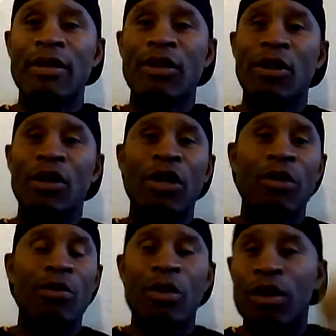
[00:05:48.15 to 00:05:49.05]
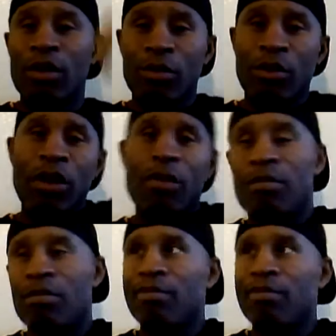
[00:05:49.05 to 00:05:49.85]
You know, good.